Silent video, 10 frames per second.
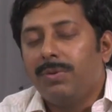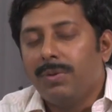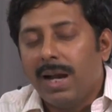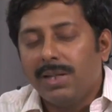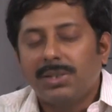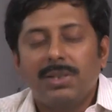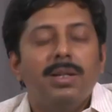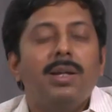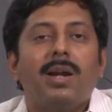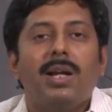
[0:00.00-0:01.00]

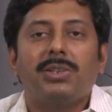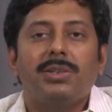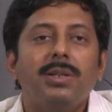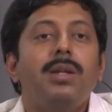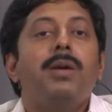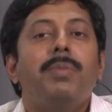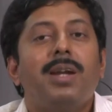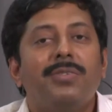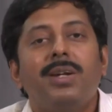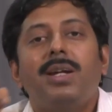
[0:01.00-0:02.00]
rational, irrational, but
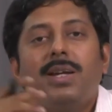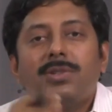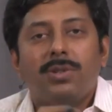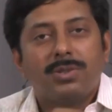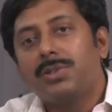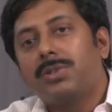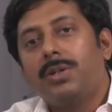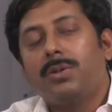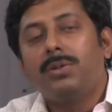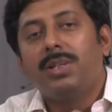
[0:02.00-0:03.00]
definitely also has to
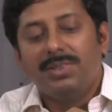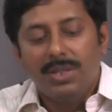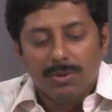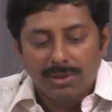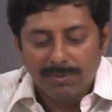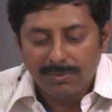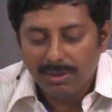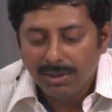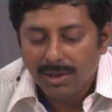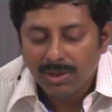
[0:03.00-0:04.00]
include the 0 number.
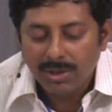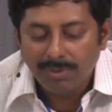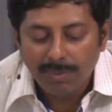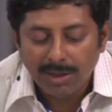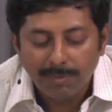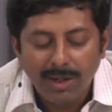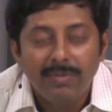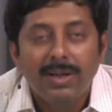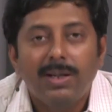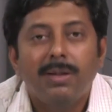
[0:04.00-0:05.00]
So if I multiply a
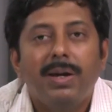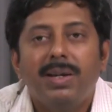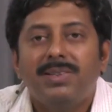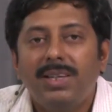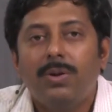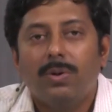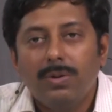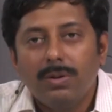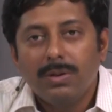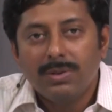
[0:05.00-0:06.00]
vector by 0
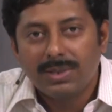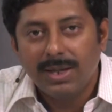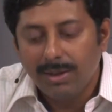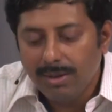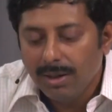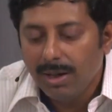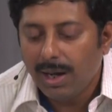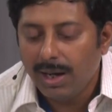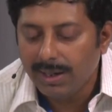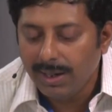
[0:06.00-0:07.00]
scalar,
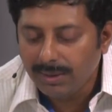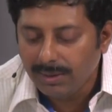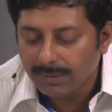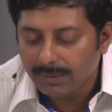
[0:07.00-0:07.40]
I get